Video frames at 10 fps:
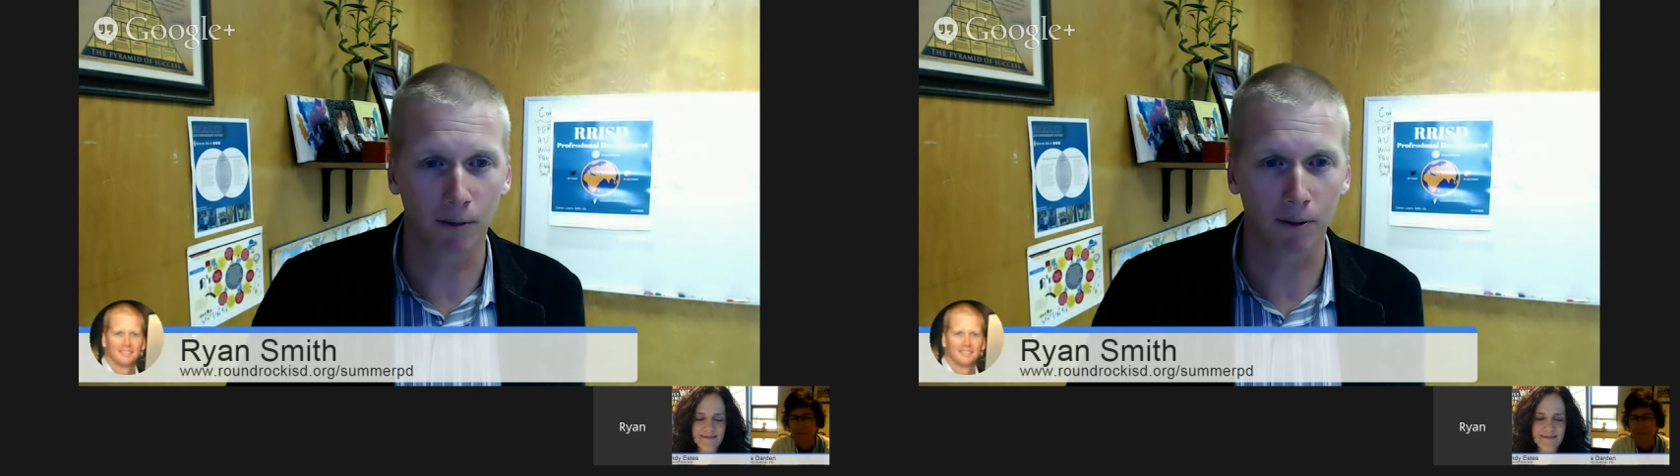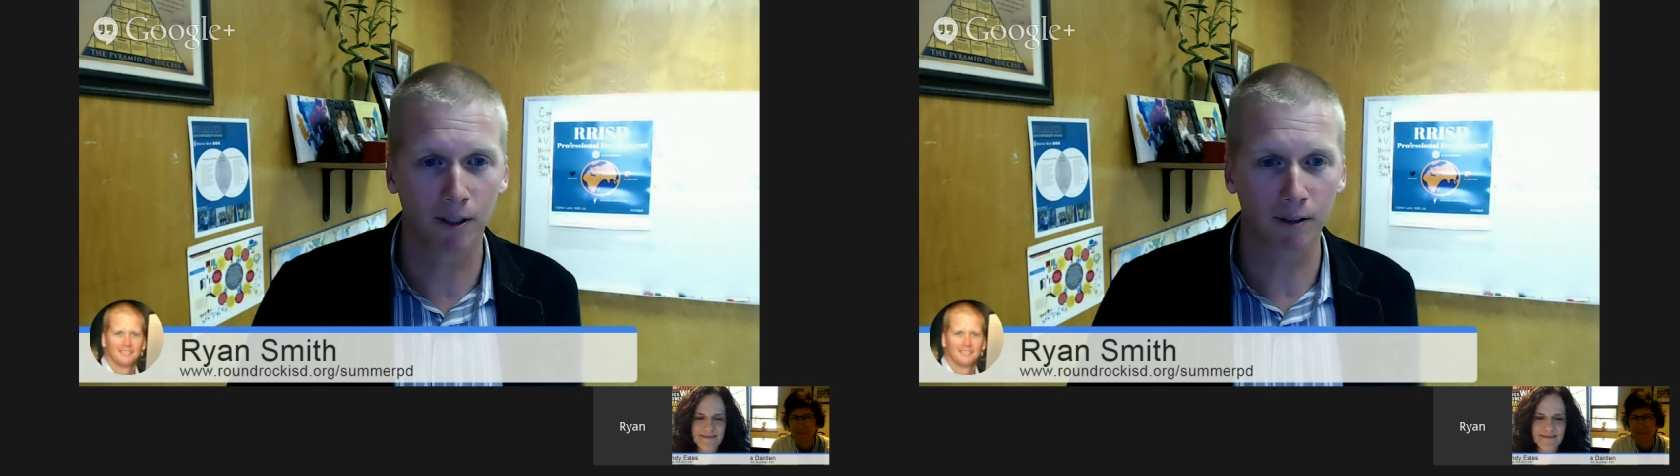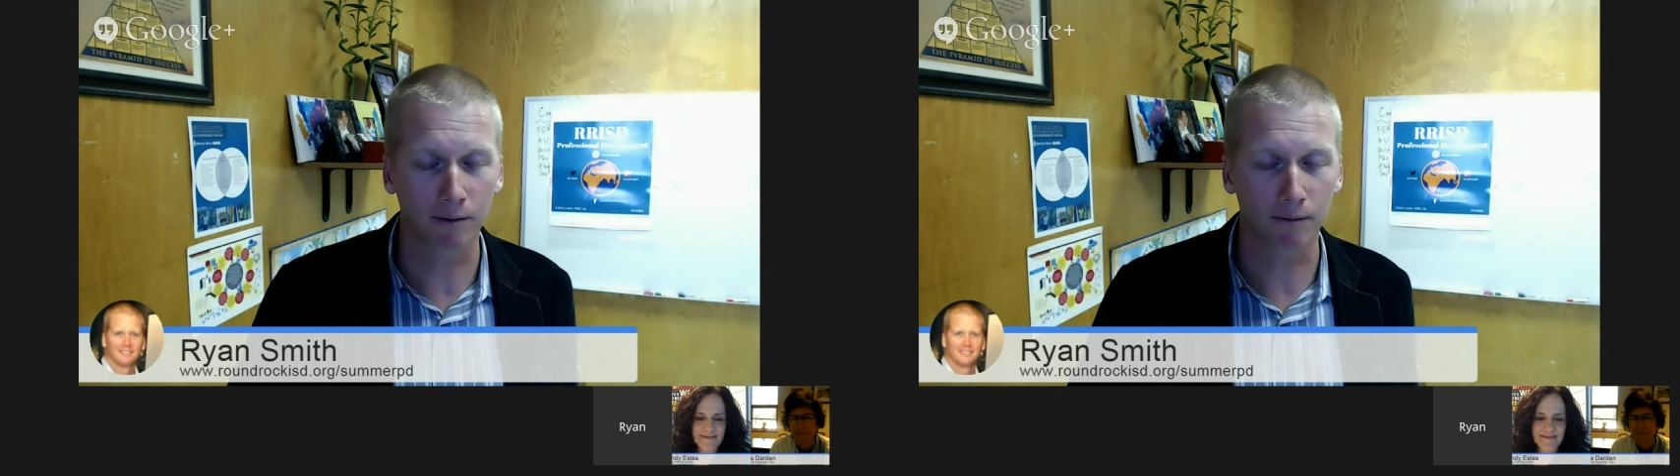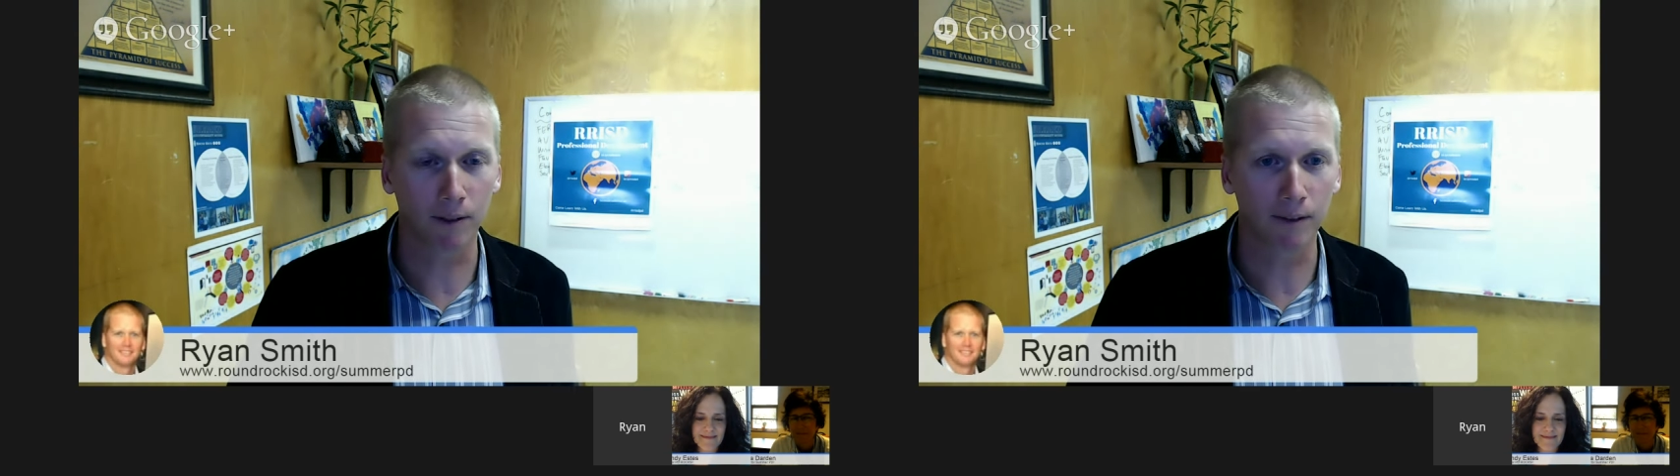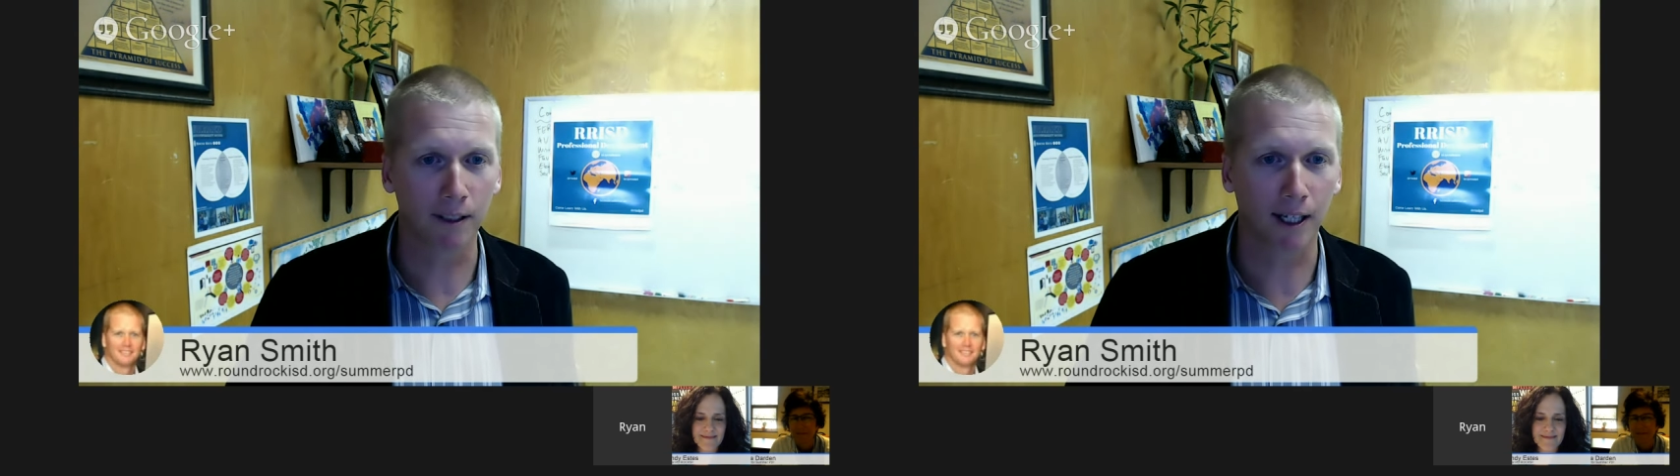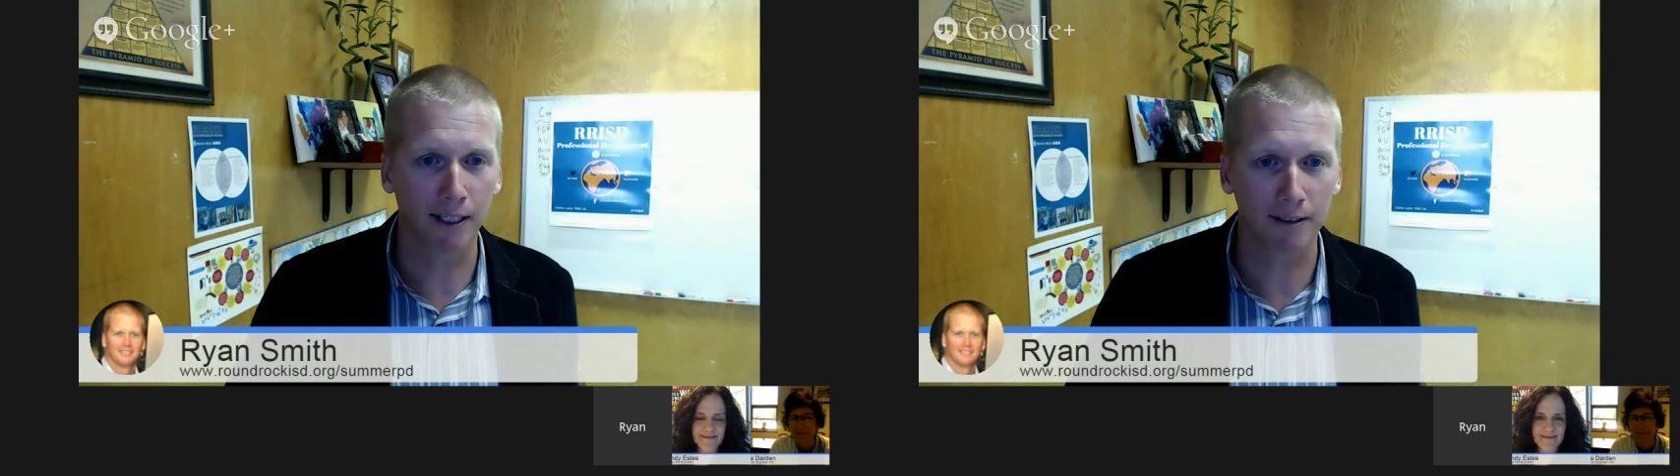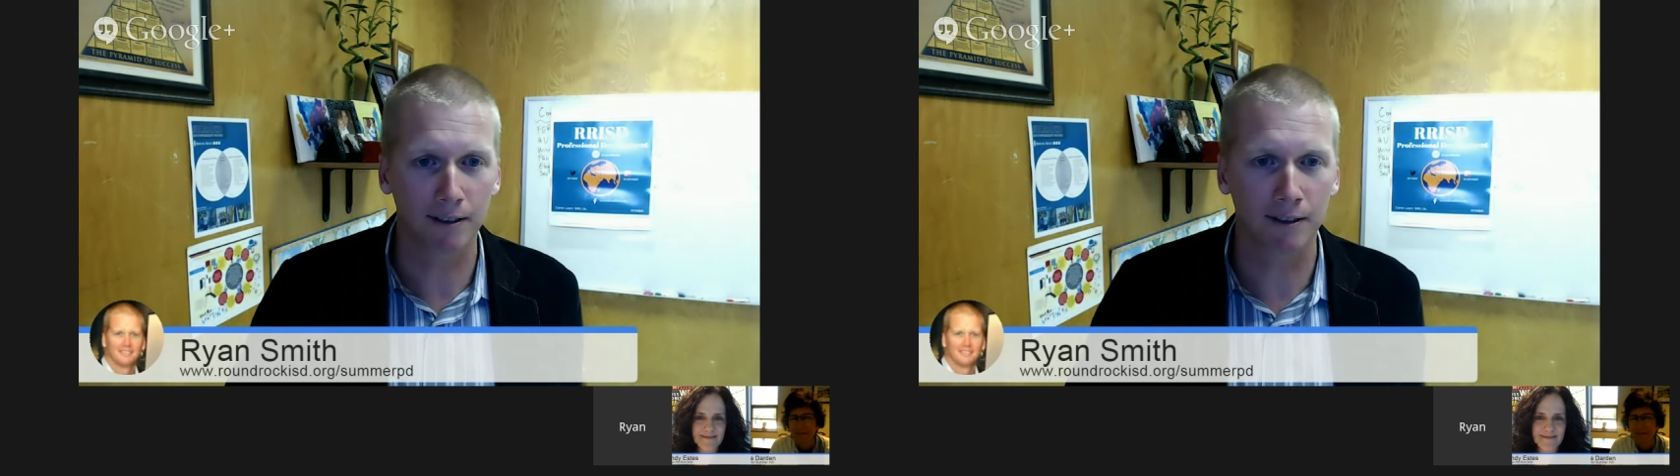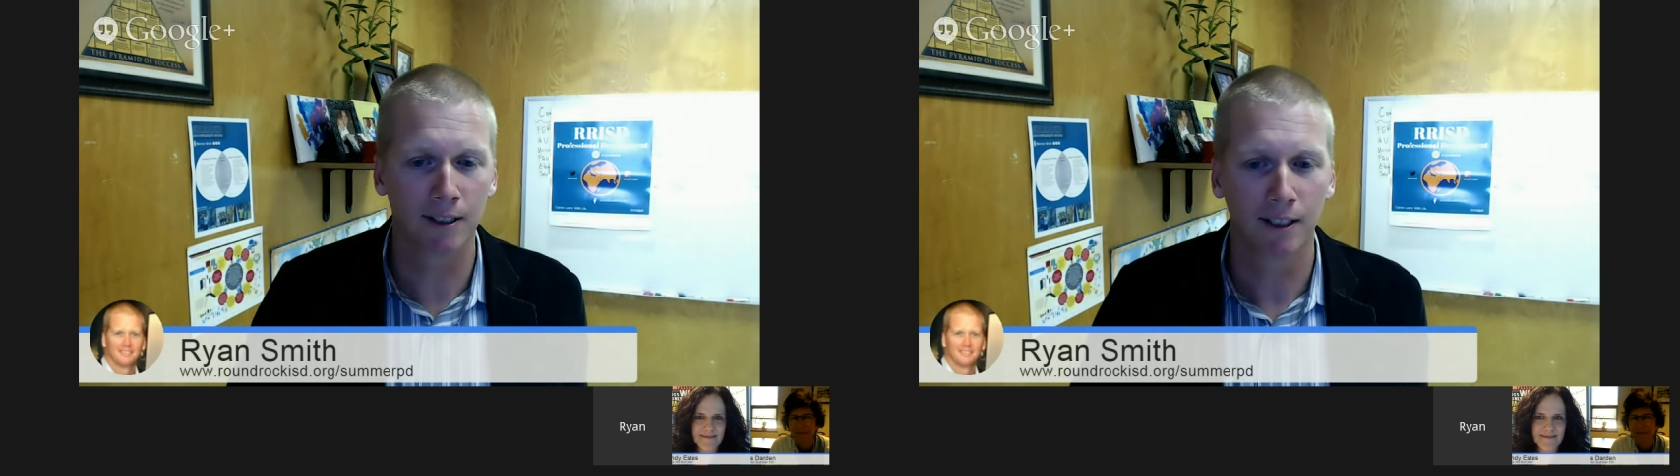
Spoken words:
350 classes